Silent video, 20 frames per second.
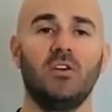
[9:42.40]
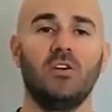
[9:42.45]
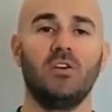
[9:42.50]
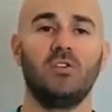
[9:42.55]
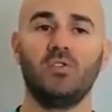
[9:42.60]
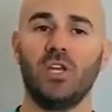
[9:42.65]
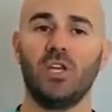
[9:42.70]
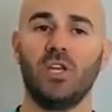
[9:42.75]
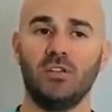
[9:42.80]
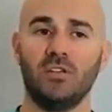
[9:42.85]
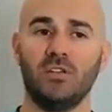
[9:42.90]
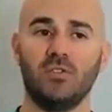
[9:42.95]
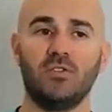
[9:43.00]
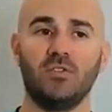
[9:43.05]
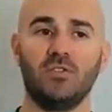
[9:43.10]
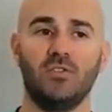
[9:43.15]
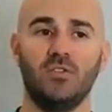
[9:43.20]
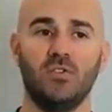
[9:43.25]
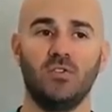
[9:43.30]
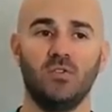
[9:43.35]
Okay,
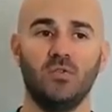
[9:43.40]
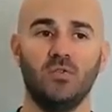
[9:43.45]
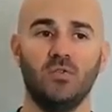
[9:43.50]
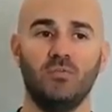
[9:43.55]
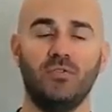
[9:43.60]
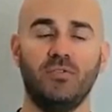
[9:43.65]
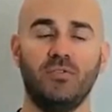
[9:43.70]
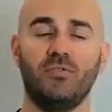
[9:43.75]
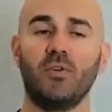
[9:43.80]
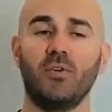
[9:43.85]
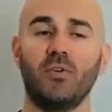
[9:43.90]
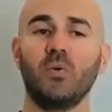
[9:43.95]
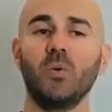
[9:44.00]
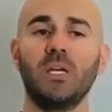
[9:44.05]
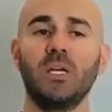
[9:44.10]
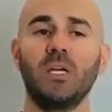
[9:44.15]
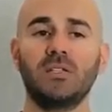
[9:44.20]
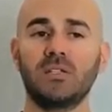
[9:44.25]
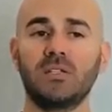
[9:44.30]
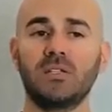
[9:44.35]
so before we
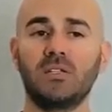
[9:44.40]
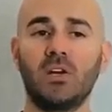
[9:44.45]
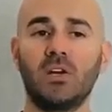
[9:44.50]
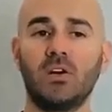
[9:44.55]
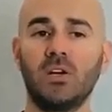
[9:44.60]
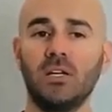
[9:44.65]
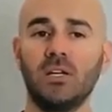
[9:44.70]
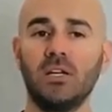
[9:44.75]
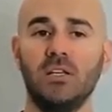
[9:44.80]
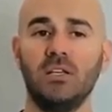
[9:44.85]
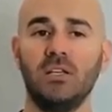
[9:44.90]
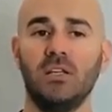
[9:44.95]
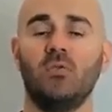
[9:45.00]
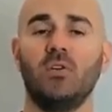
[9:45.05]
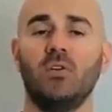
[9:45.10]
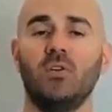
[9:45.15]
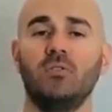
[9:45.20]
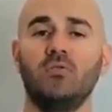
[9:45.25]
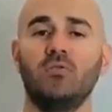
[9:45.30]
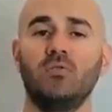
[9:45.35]
get started, I
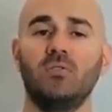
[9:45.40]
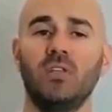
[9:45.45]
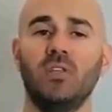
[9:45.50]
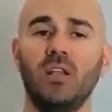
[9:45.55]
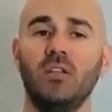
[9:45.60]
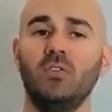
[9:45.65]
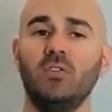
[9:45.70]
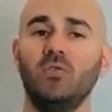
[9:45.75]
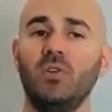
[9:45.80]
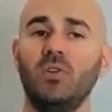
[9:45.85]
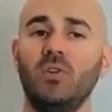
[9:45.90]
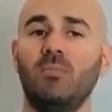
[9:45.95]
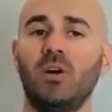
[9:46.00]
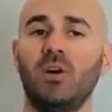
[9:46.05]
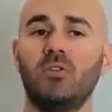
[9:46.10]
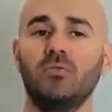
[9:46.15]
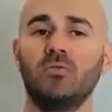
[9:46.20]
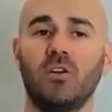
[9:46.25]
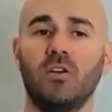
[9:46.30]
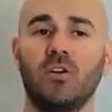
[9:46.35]
want to tell you
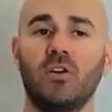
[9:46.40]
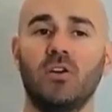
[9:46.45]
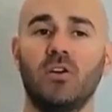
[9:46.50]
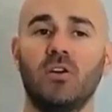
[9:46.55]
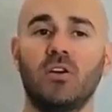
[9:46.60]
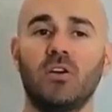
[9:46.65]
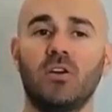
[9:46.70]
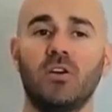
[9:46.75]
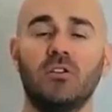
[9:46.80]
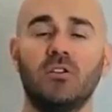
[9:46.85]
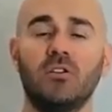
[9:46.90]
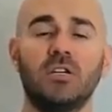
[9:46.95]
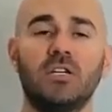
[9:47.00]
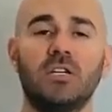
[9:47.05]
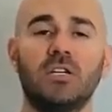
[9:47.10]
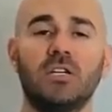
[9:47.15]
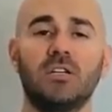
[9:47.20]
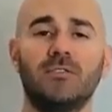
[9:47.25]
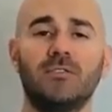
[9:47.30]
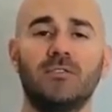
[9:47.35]
about our
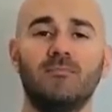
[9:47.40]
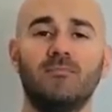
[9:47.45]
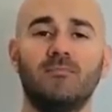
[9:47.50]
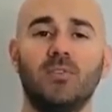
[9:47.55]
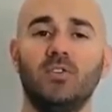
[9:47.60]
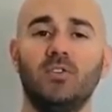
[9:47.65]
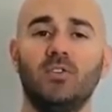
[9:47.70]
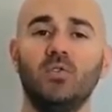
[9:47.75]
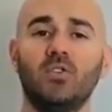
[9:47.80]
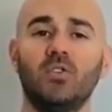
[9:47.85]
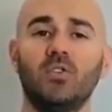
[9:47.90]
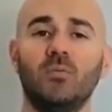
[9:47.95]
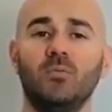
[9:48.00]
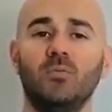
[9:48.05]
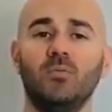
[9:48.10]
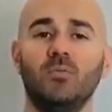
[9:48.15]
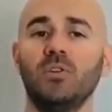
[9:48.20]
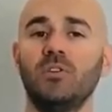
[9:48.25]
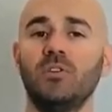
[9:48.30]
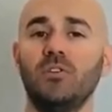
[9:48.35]
new
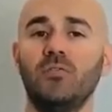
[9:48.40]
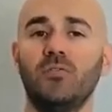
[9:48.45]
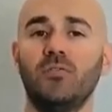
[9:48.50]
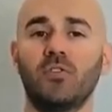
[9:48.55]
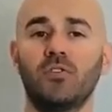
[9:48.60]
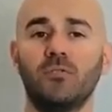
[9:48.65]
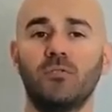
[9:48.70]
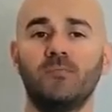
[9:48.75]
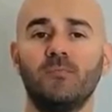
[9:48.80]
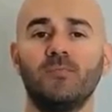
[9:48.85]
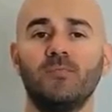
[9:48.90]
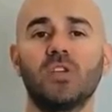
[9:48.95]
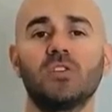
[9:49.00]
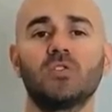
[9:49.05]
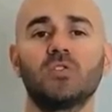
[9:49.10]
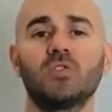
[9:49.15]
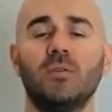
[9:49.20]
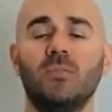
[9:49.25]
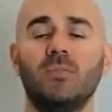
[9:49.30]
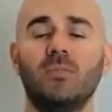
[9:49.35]
community forum.
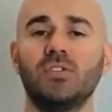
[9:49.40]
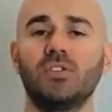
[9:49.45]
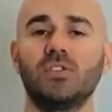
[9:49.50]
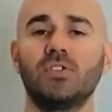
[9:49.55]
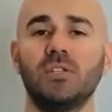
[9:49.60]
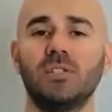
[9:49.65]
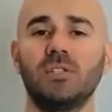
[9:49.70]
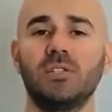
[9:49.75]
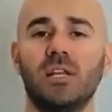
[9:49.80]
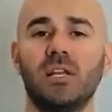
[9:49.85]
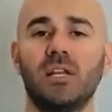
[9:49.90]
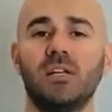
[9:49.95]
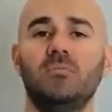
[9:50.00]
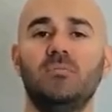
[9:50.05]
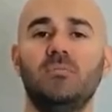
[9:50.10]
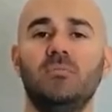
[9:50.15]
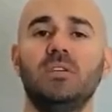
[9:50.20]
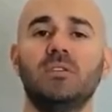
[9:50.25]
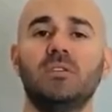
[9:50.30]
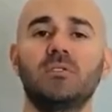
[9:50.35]
So I mentioned
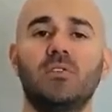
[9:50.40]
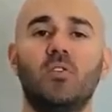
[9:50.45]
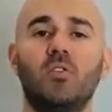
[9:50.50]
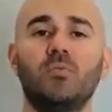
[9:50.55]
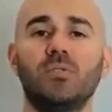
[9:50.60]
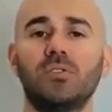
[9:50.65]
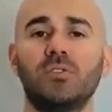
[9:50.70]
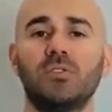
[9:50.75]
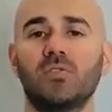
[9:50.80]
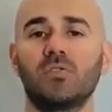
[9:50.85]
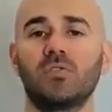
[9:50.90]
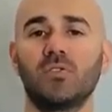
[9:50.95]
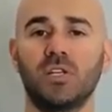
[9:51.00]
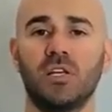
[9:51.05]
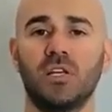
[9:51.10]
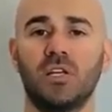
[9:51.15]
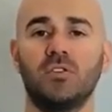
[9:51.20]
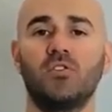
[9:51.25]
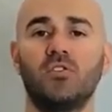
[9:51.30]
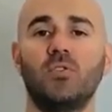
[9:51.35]
Scylladb is open source
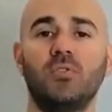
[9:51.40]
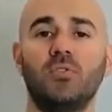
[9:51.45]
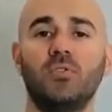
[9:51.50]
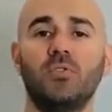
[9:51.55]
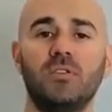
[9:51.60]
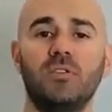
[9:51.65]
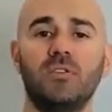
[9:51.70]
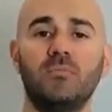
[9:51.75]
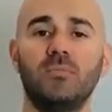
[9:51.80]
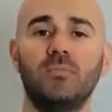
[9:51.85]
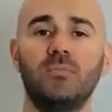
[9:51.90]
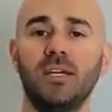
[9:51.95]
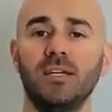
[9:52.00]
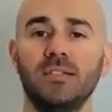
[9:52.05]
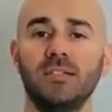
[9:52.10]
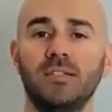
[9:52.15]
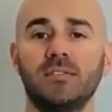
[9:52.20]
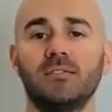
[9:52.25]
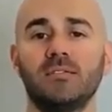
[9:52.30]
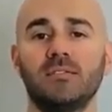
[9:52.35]
and
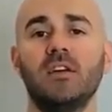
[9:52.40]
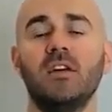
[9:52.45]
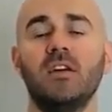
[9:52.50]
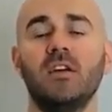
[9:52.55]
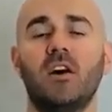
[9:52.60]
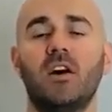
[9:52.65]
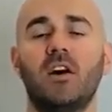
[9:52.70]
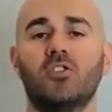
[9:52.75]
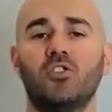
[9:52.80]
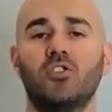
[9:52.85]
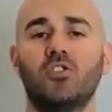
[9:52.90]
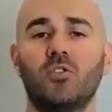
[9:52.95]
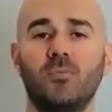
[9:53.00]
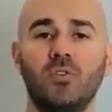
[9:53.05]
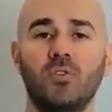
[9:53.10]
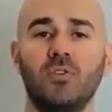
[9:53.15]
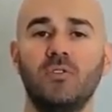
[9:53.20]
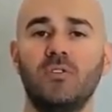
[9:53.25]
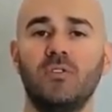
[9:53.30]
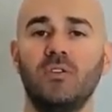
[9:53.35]
community-based. Our
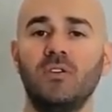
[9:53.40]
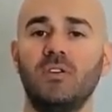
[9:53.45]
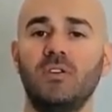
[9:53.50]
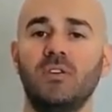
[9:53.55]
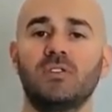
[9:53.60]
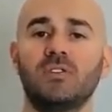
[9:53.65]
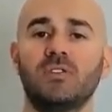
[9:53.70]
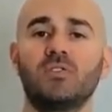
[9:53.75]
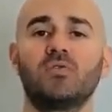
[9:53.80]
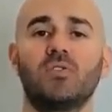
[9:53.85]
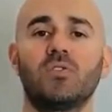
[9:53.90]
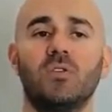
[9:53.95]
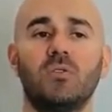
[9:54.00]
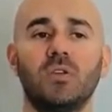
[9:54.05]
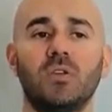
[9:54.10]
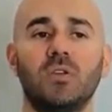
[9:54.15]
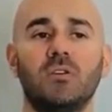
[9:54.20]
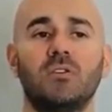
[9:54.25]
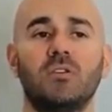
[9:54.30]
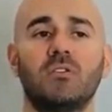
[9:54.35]
community is
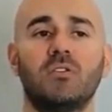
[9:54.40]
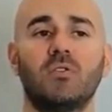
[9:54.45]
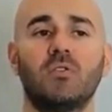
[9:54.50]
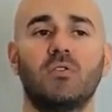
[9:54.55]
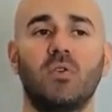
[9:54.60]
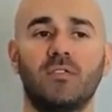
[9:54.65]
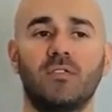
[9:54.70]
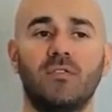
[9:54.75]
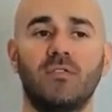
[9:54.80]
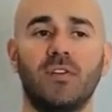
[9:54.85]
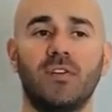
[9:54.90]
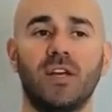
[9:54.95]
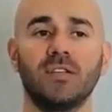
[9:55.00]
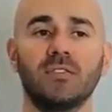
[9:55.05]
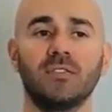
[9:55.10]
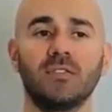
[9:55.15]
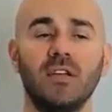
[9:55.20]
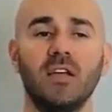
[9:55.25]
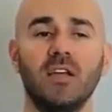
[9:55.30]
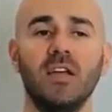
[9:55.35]
growing quite
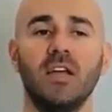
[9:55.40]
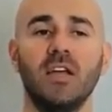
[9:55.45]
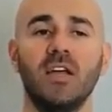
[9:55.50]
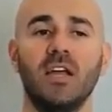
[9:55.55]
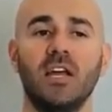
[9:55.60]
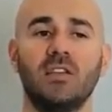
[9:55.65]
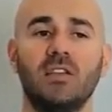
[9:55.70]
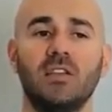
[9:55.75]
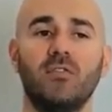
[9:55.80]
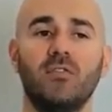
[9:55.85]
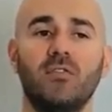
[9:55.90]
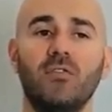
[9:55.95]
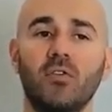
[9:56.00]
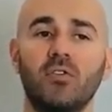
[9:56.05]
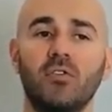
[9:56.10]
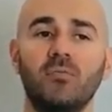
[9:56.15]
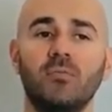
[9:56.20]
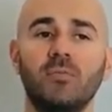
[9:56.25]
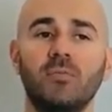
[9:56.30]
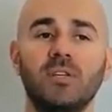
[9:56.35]
fast. And the
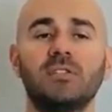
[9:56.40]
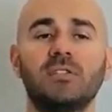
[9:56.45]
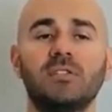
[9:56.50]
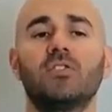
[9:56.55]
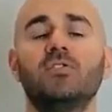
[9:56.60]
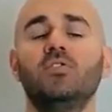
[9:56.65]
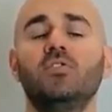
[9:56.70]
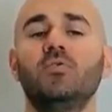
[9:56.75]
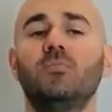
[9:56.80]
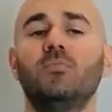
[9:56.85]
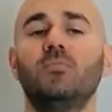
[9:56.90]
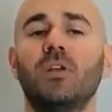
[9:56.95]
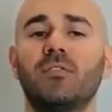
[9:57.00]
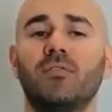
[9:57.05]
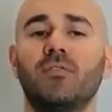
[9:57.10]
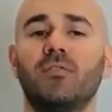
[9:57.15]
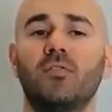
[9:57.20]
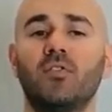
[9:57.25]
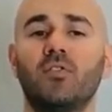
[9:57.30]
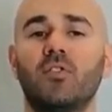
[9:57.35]
forum is our new
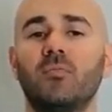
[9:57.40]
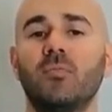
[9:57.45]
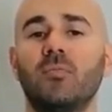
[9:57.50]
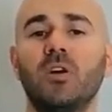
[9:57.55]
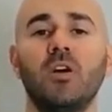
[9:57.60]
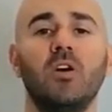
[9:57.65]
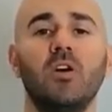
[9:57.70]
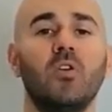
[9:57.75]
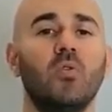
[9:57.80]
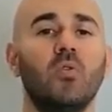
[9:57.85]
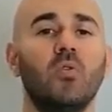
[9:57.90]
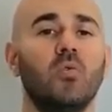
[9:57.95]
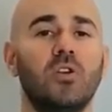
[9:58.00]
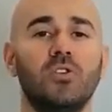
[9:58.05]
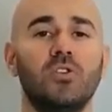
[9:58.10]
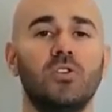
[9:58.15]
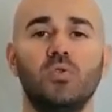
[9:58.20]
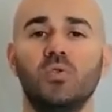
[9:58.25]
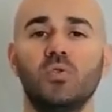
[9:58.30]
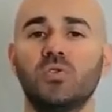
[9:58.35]
platform where
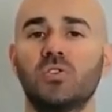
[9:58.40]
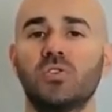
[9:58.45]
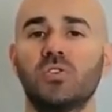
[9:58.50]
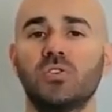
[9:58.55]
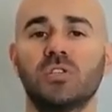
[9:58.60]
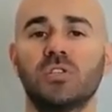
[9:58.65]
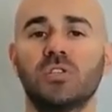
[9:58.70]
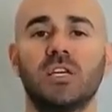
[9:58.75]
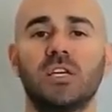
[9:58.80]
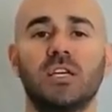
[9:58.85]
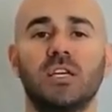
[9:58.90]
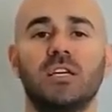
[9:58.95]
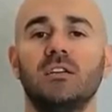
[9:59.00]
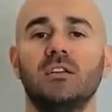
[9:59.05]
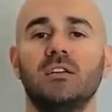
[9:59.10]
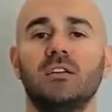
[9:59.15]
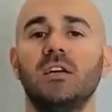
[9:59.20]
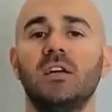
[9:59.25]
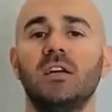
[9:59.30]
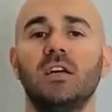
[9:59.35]
users
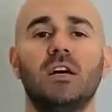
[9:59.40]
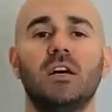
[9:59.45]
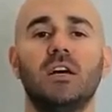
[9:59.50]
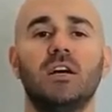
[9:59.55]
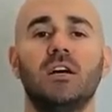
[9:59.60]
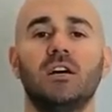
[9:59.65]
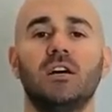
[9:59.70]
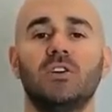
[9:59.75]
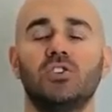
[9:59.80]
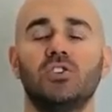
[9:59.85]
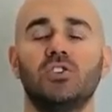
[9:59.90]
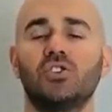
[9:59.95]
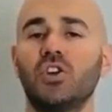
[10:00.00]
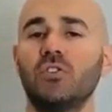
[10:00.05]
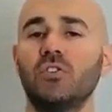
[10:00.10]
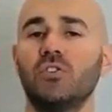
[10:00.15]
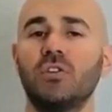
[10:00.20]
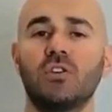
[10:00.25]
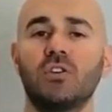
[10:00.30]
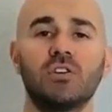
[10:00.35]
can
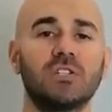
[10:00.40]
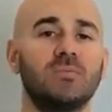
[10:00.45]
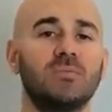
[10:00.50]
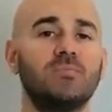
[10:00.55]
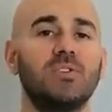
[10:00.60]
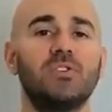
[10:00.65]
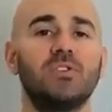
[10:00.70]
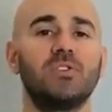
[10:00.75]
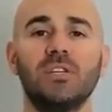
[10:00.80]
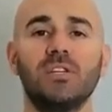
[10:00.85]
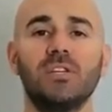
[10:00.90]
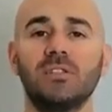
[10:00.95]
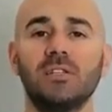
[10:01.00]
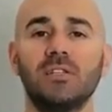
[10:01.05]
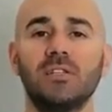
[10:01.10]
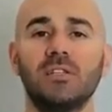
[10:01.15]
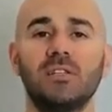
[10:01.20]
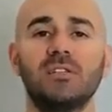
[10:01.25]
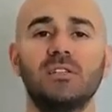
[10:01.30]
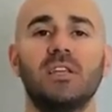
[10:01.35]
share their
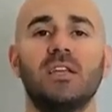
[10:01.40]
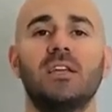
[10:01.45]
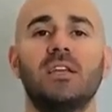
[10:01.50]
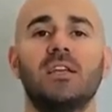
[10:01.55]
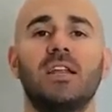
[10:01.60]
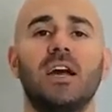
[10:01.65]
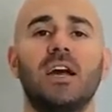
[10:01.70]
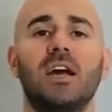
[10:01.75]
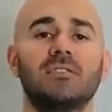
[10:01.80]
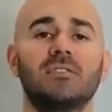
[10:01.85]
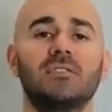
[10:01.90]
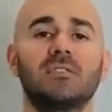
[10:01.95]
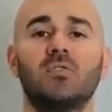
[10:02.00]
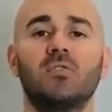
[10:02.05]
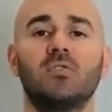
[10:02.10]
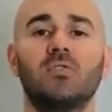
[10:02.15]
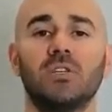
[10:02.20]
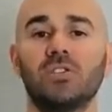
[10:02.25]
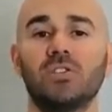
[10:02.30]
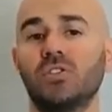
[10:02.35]
experiences, they can ask
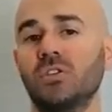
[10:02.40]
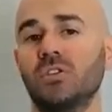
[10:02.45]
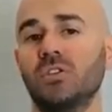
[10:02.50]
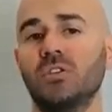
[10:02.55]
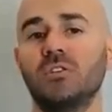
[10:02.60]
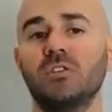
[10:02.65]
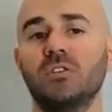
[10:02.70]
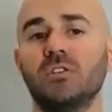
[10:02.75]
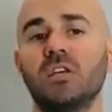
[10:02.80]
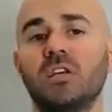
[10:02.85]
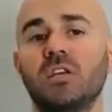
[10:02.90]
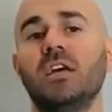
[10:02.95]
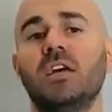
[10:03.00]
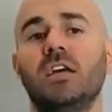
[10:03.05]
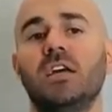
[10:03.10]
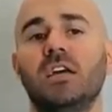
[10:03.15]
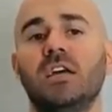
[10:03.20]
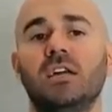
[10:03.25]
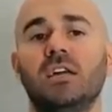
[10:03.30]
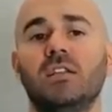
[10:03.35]
questions,
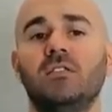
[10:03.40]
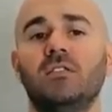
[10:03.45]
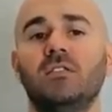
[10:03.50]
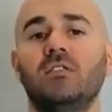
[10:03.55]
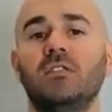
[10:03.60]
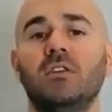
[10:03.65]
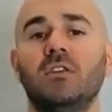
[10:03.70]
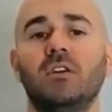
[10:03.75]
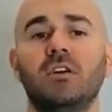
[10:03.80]
and